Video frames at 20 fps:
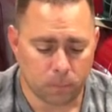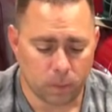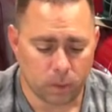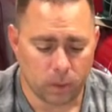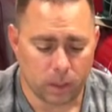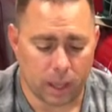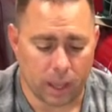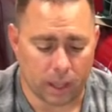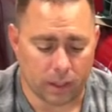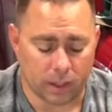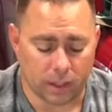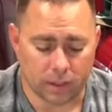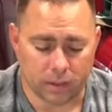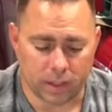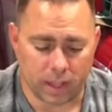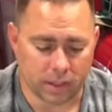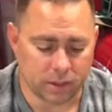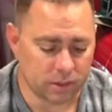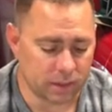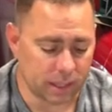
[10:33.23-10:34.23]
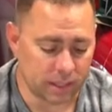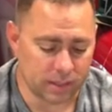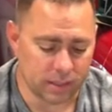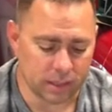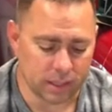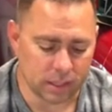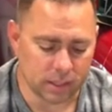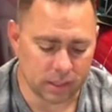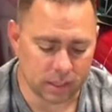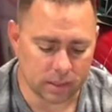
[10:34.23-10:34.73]
yeah, like that's
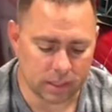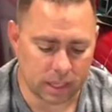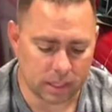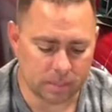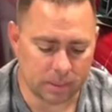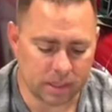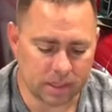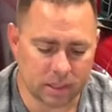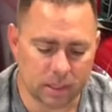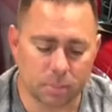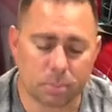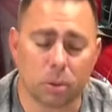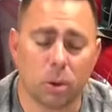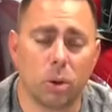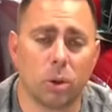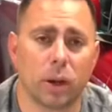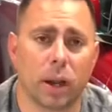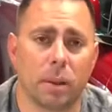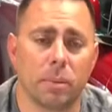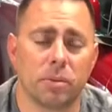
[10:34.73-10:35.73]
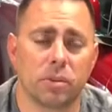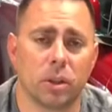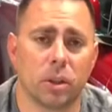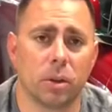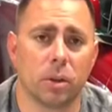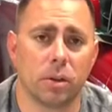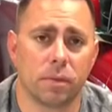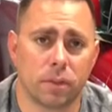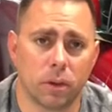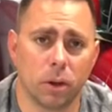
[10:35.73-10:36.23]
it. That's basically the program. So the
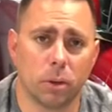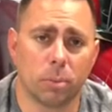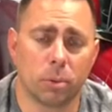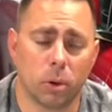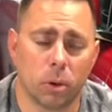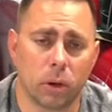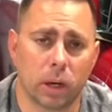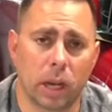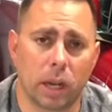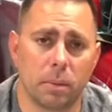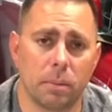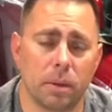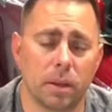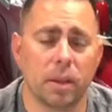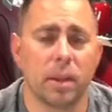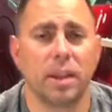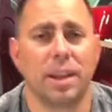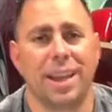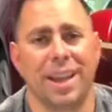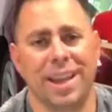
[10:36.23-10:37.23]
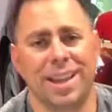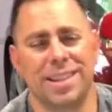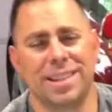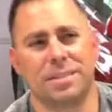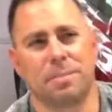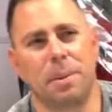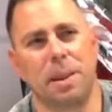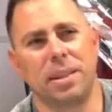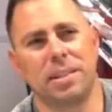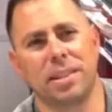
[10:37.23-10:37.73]
referral program is
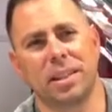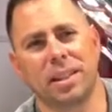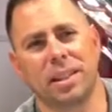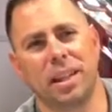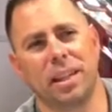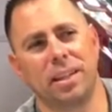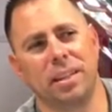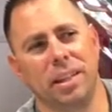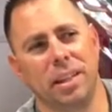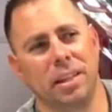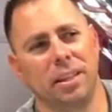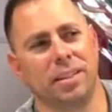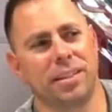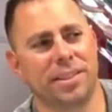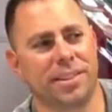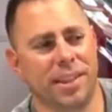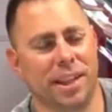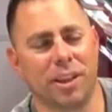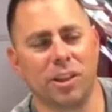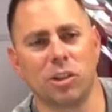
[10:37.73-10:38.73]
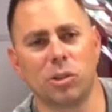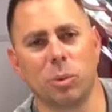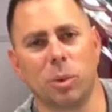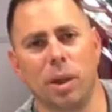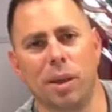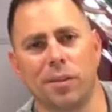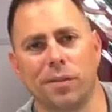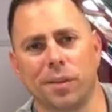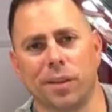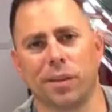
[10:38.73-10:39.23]
basically a neat sales
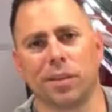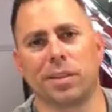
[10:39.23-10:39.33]
way for